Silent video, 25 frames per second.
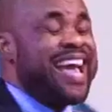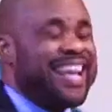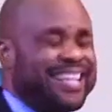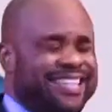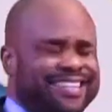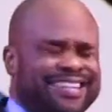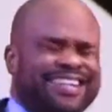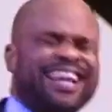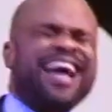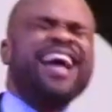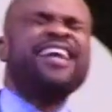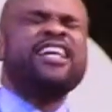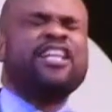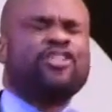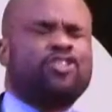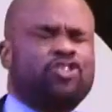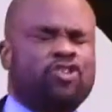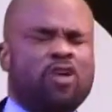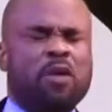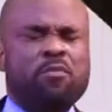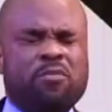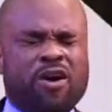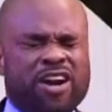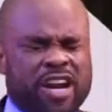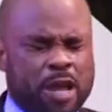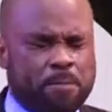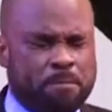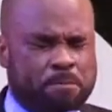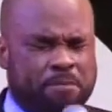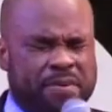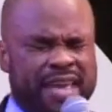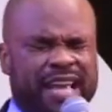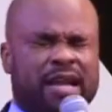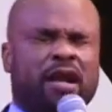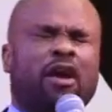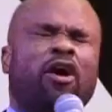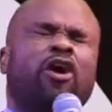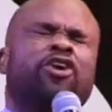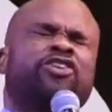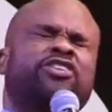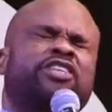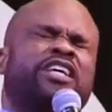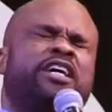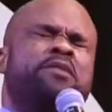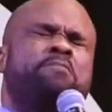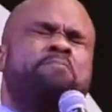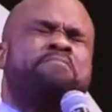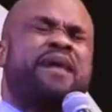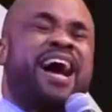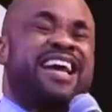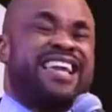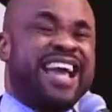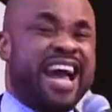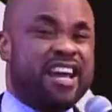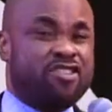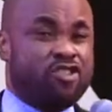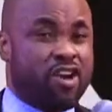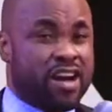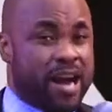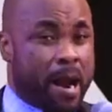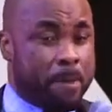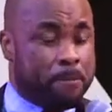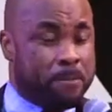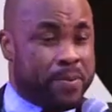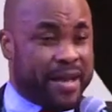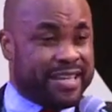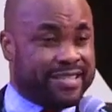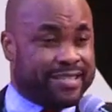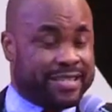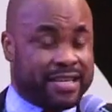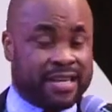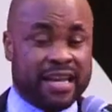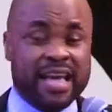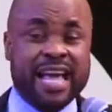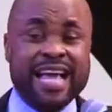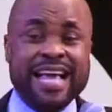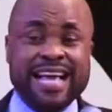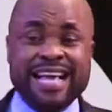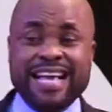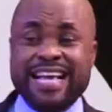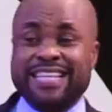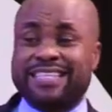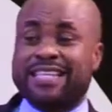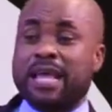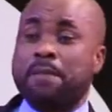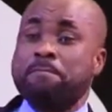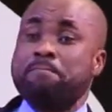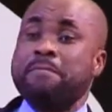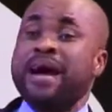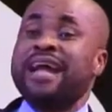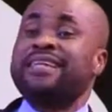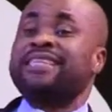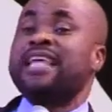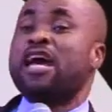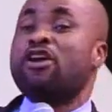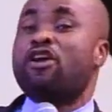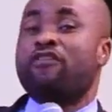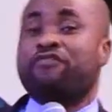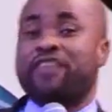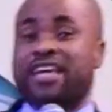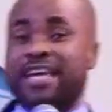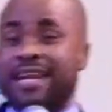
a child is somebody begotten by another person. It's a matter of